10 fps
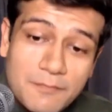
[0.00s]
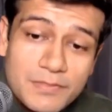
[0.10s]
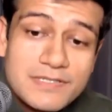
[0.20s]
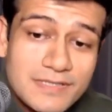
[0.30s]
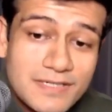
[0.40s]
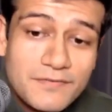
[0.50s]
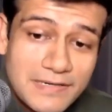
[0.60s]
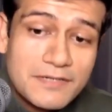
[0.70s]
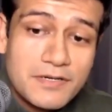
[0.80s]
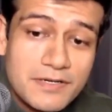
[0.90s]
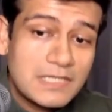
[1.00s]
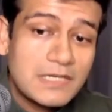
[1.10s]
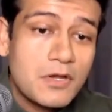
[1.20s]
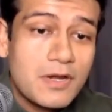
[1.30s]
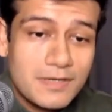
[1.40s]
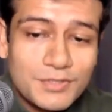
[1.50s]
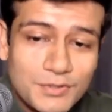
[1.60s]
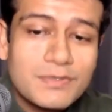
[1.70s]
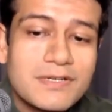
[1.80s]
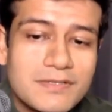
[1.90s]
I personally reflect on it a lot.
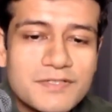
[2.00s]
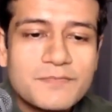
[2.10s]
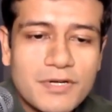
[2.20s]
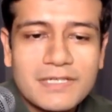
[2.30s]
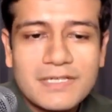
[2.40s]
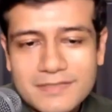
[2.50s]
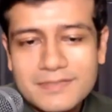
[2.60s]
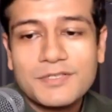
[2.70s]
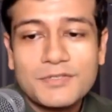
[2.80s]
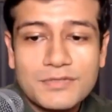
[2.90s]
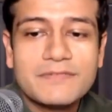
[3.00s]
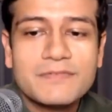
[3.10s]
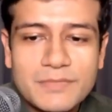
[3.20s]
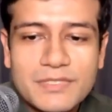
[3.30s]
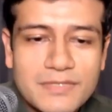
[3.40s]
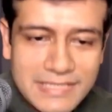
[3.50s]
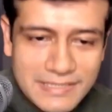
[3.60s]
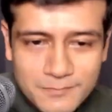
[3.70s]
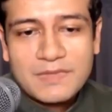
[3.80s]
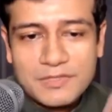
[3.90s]
You are on this podcast. You're giving time.